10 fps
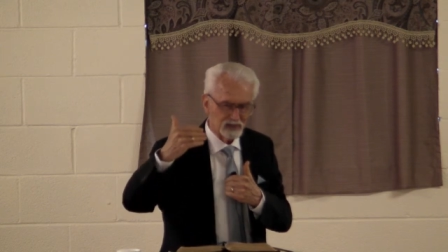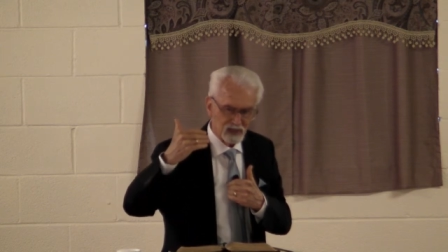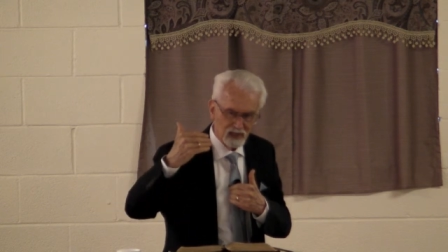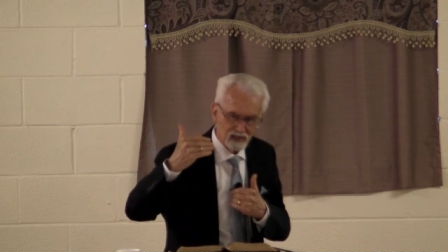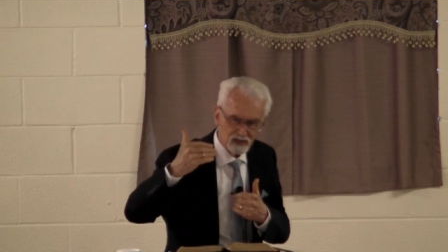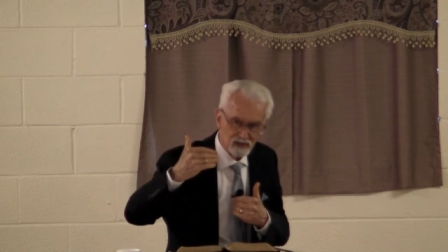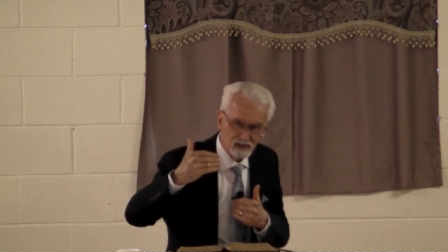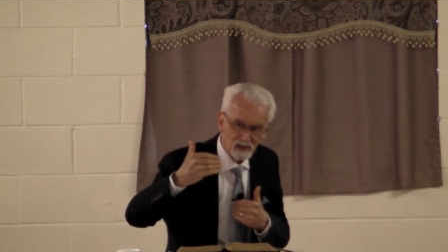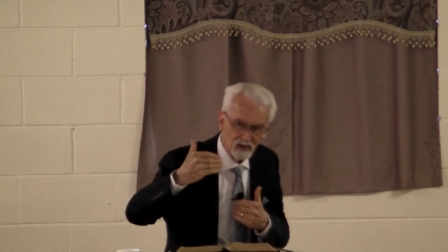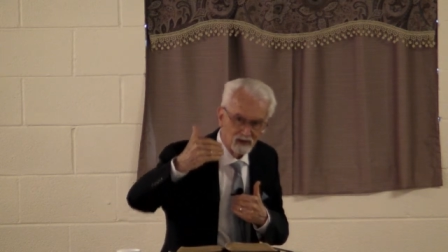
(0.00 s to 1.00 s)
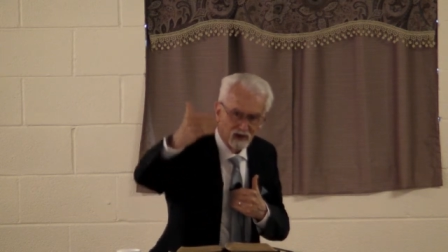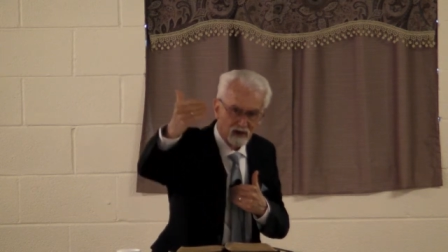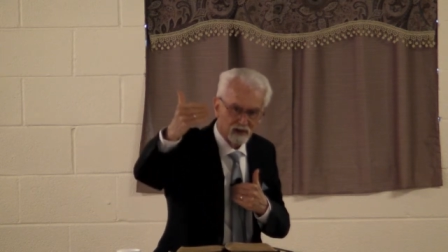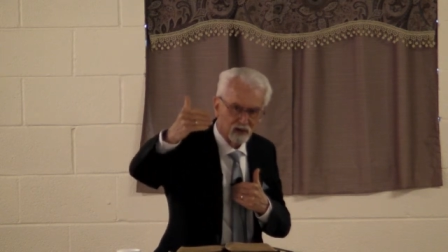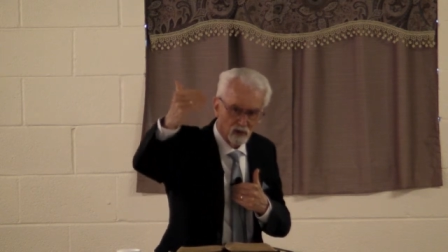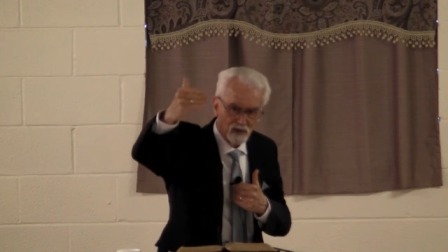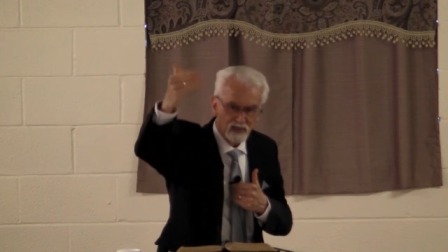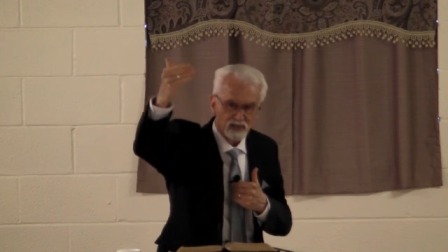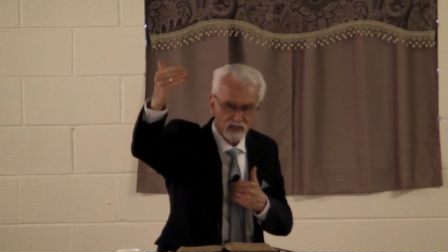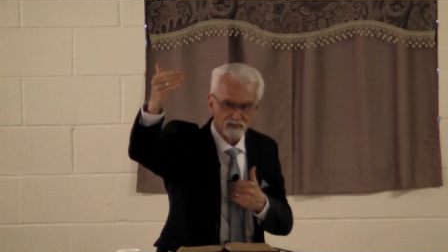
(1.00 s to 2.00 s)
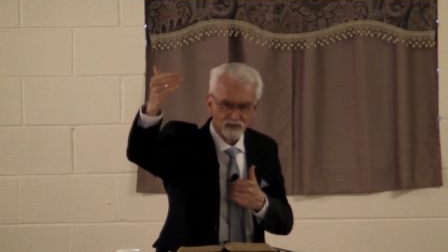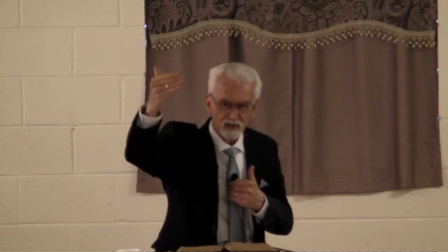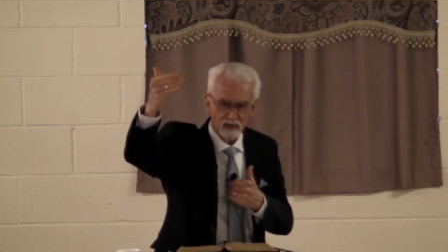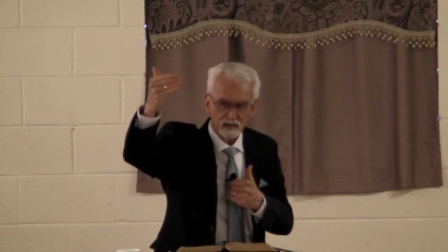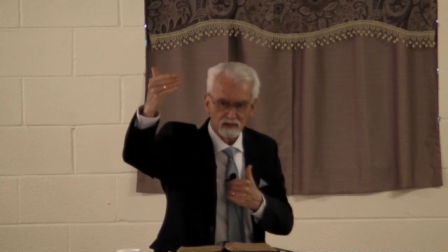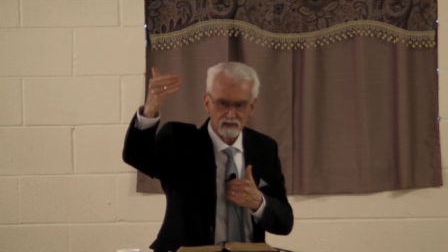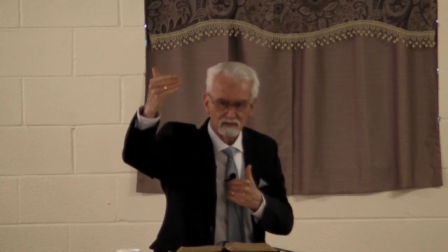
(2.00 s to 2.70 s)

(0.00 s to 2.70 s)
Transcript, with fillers: It's against a God who is infinite.